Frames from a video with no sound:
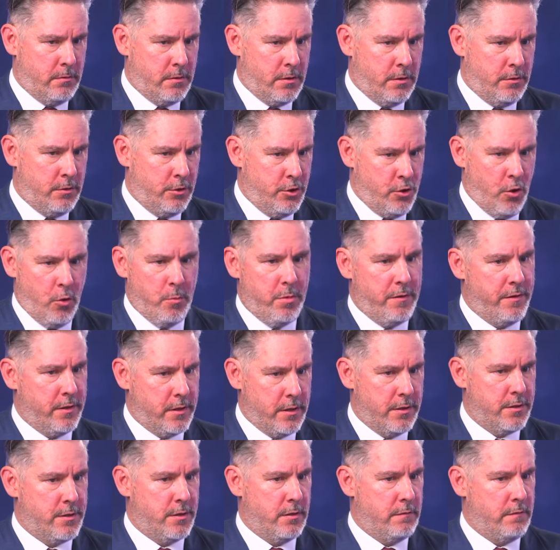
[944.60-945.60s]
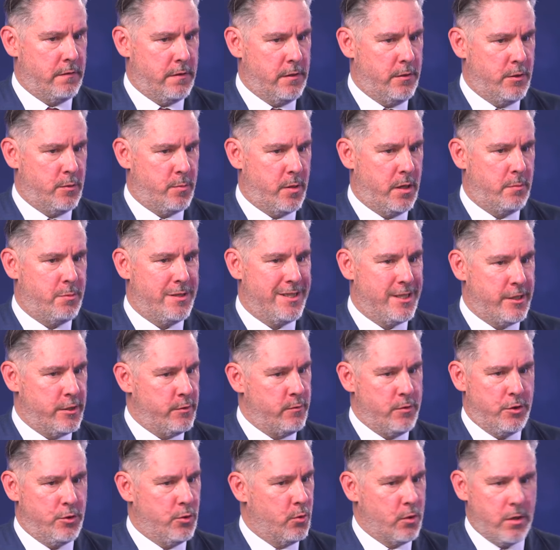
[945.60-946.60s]
job of the Conservative newspapers is to
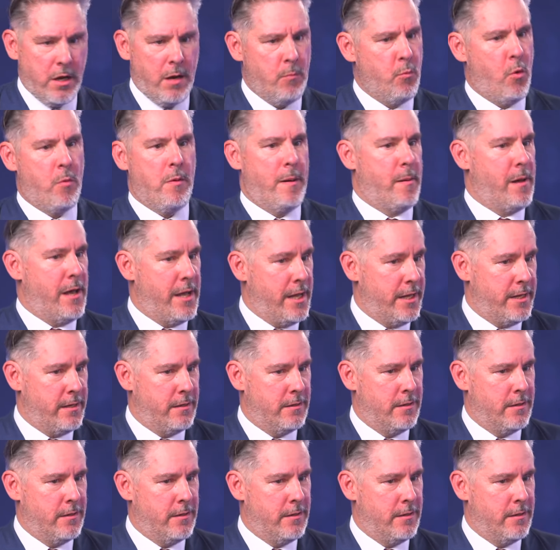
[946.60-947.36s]
ensure, come what may...